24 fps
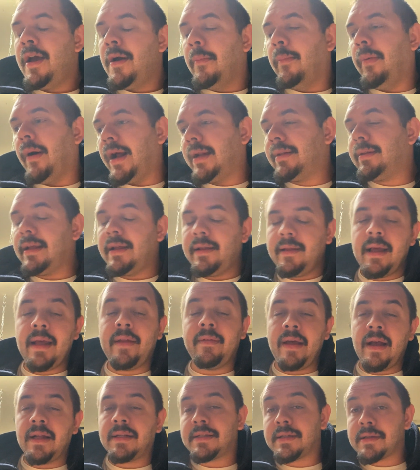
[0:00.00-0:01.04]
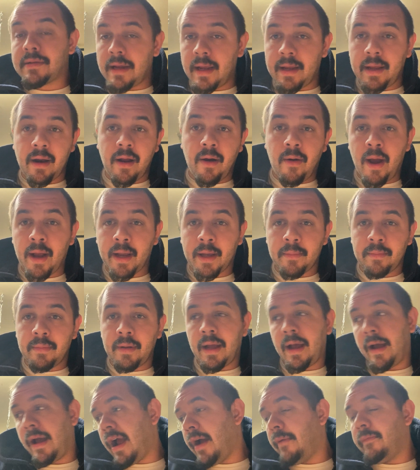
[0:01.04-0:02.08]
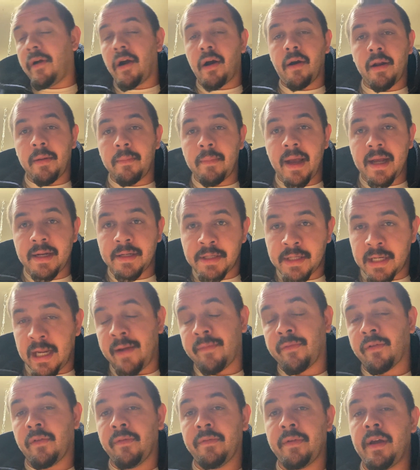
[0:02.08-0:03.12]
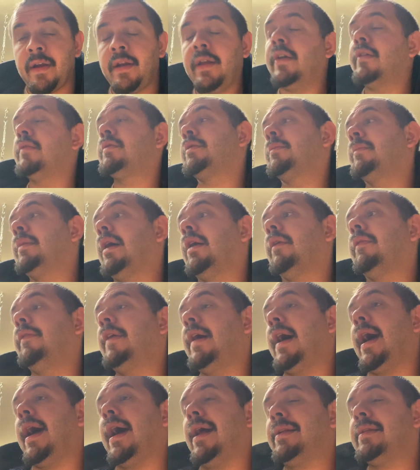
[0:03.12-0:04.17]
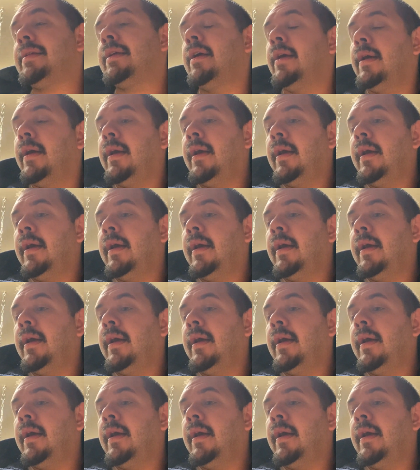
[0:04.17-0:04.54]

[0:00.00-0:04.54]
but and that's I've already made several videos about that.